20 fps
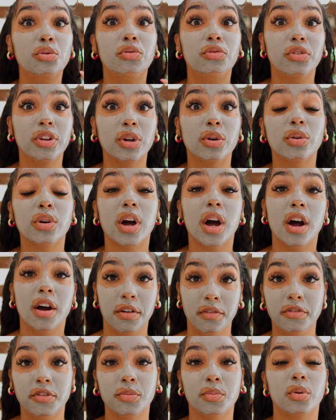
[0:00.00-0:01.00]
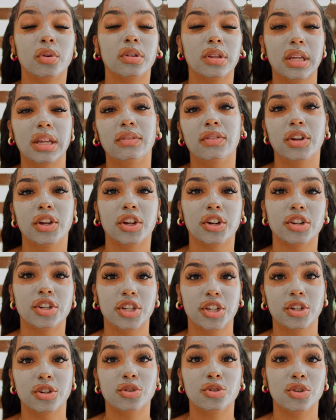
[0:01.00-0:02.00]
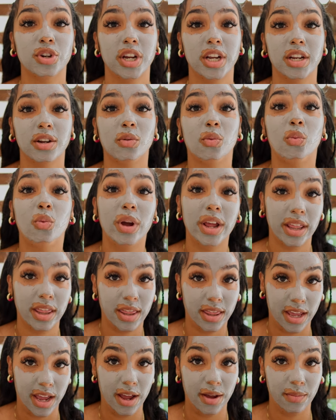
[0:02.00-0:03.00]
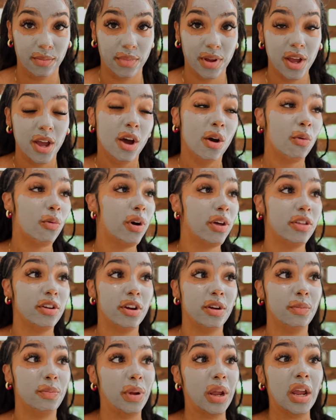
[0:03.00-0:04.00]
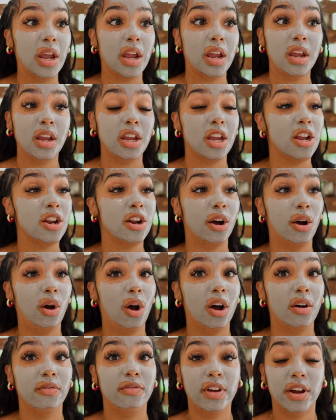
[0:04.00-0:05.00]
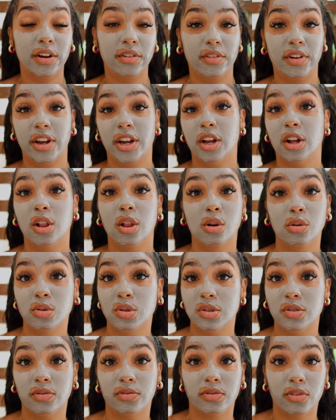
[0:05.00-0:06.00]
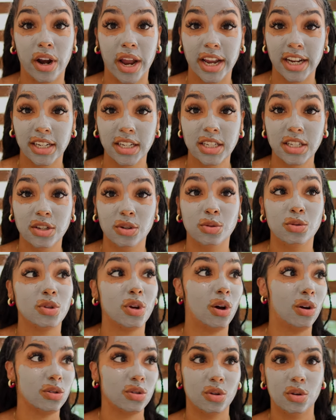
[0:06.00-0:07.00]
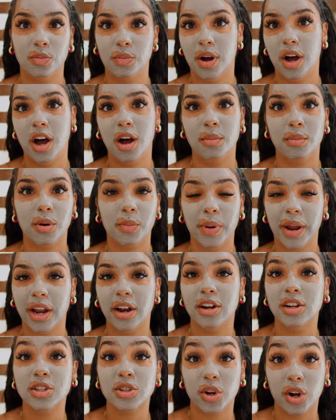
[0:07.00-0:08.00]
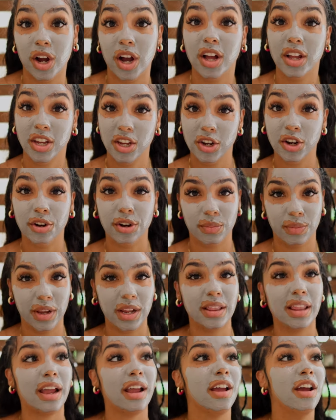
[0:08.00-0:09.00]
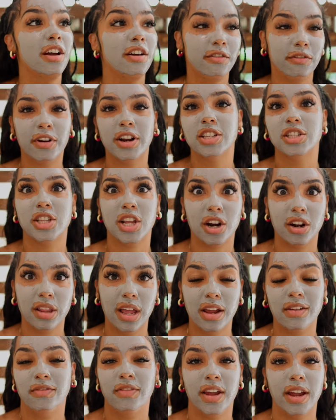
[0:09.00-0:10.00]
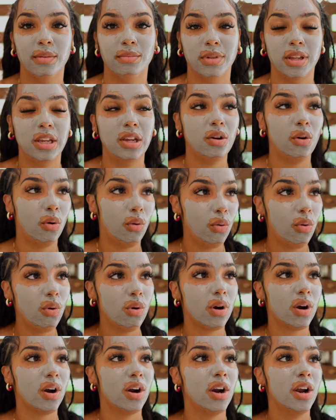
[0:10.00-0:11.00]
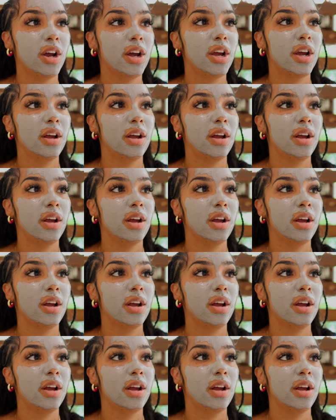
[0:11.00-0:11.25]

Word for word: feel comfortable leaving your children with them whether it be you know a very very close friend who's also a mom or parents or you know what i mean like friends that are like family or